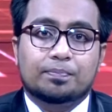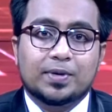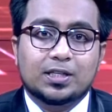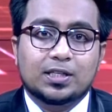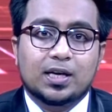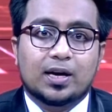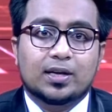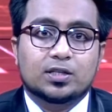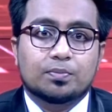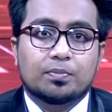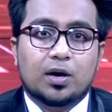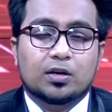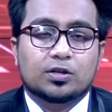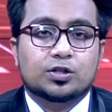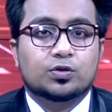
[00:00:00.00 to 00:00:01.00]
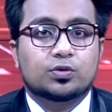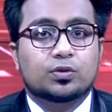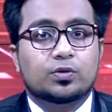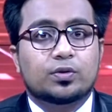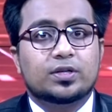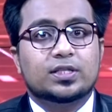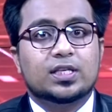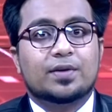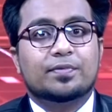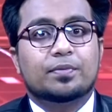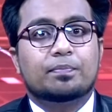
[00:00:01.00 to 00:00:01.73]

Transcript: PTI's March to 27